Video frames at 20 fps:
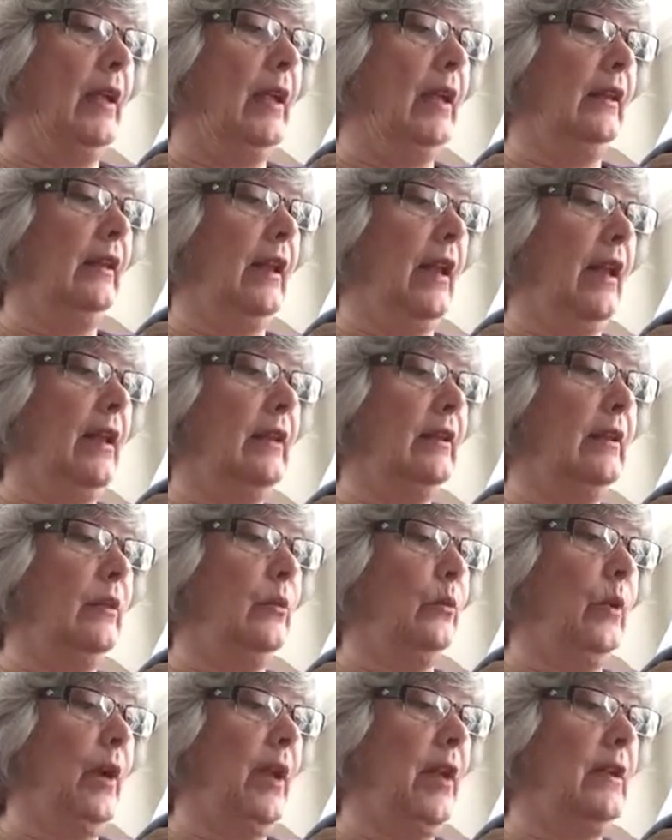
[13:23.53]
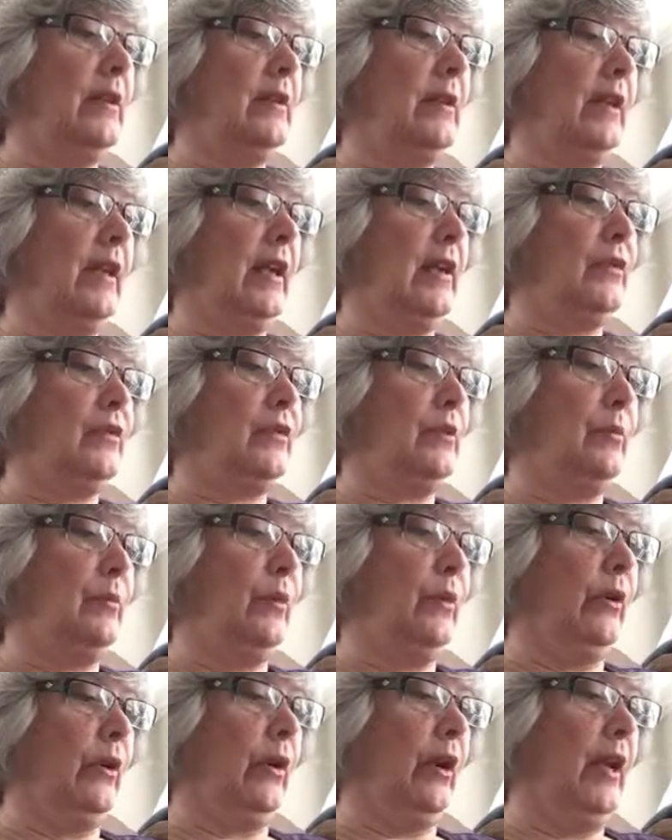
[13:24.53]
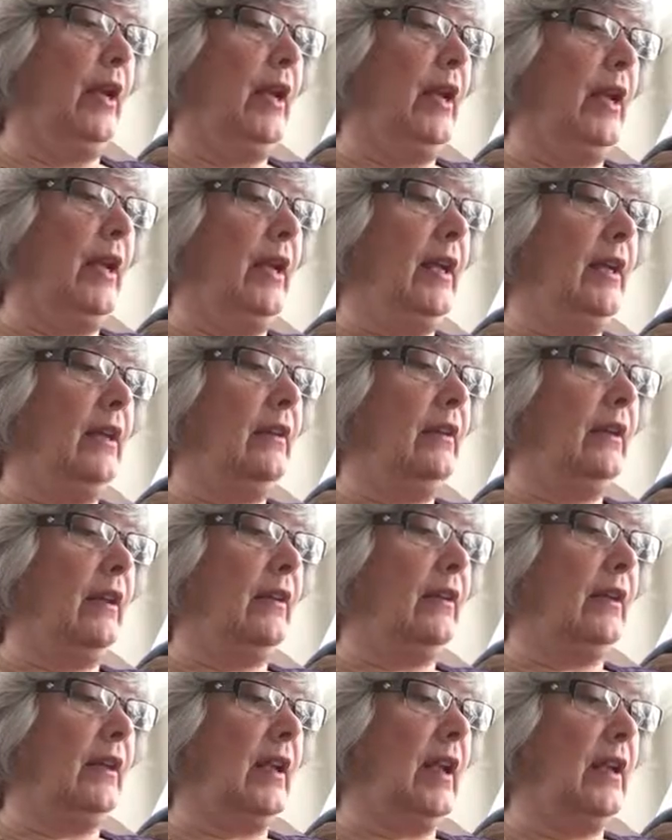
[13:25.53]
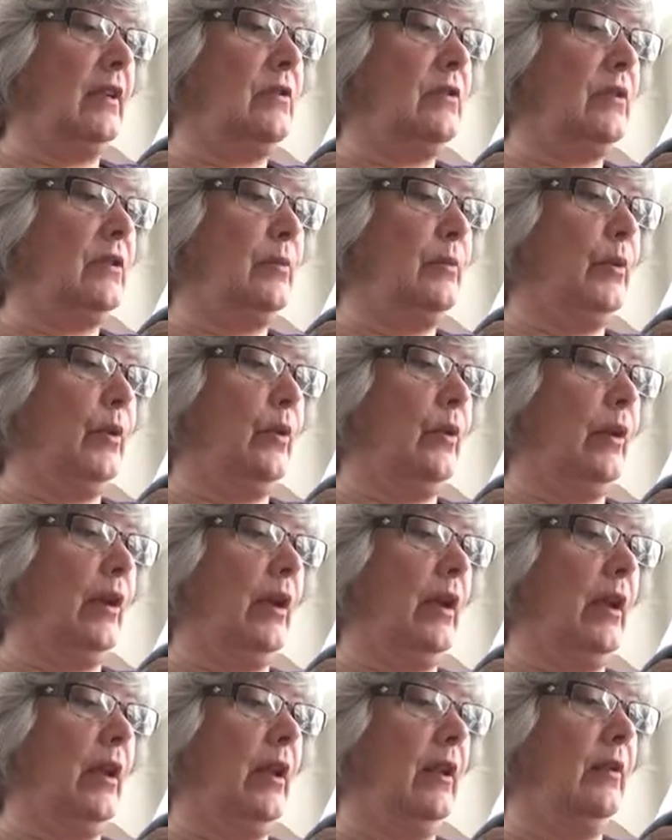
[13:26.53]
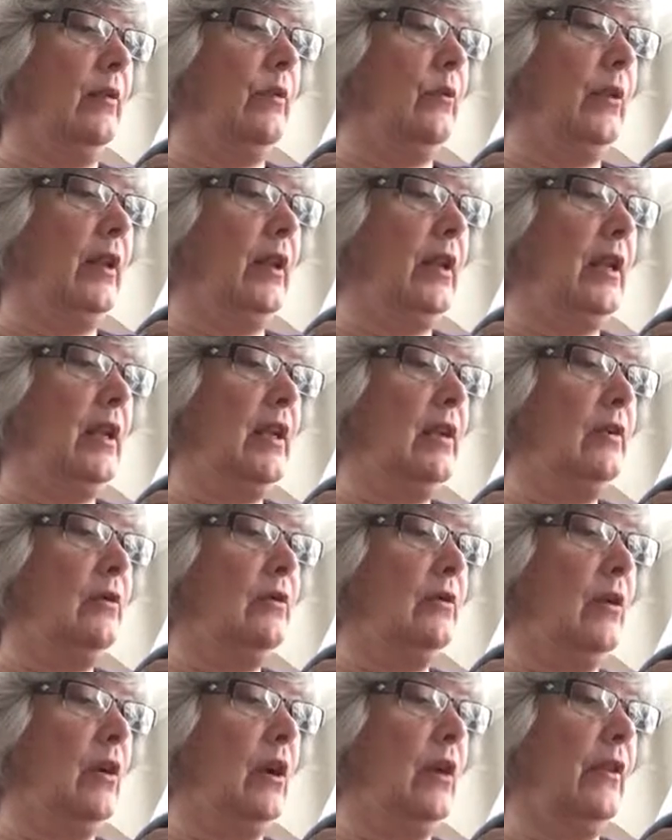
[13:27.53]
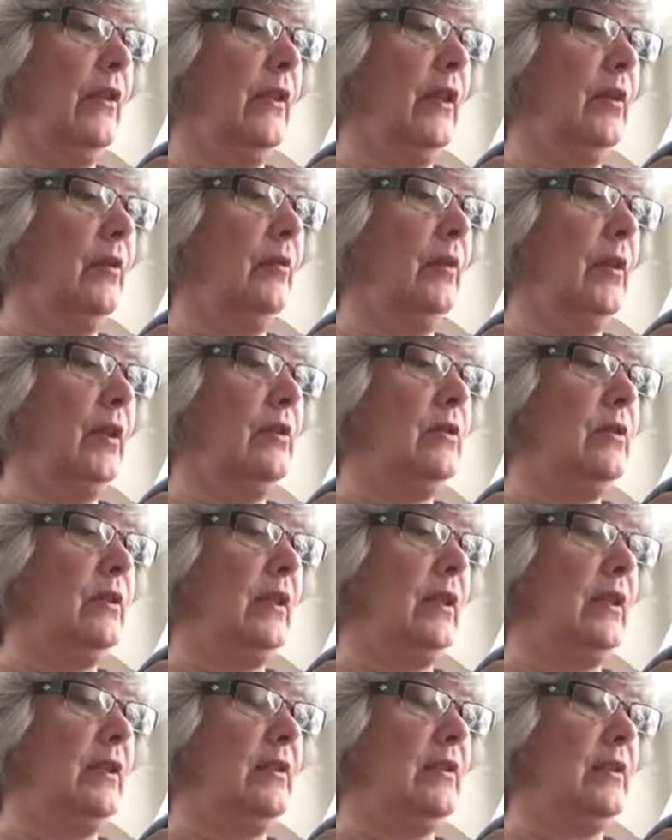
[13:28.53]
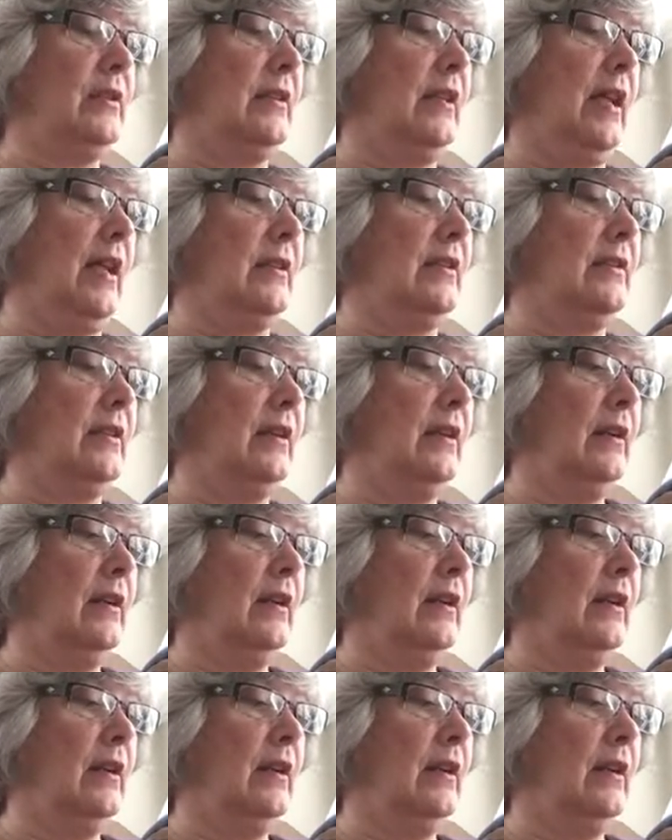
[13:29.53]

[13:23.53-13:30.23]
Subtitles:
He lieth in wait to catch the poor. He doth catch the poor, and when he draweth him into his net,